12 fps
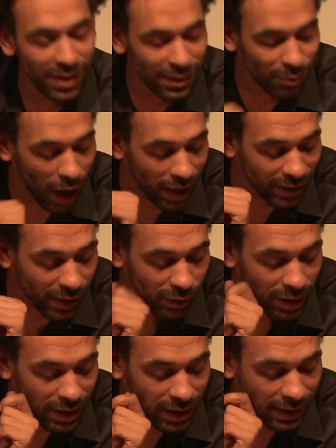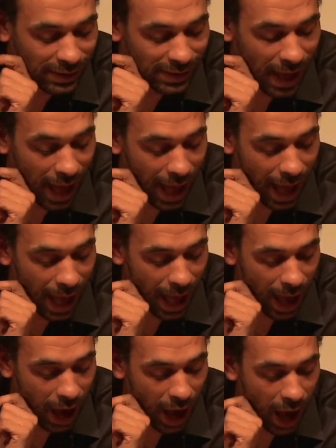else's, but I think one of the things that
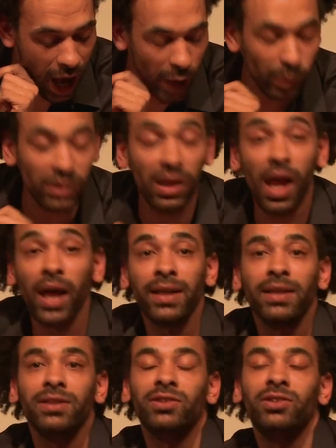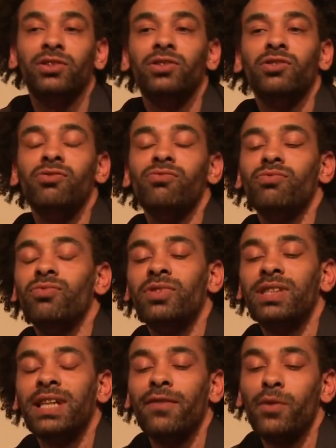I would like
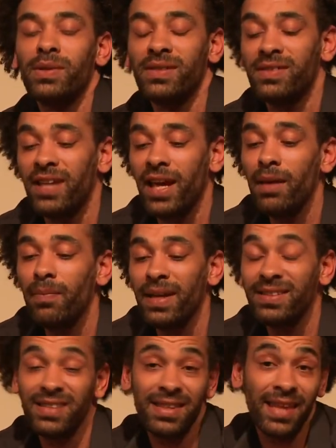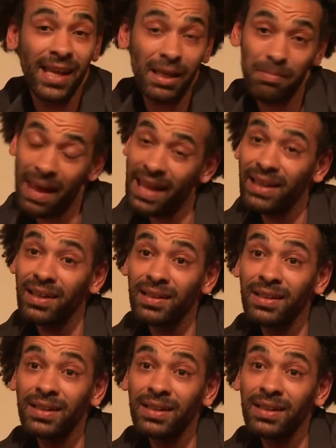to give you as a tip is to think big.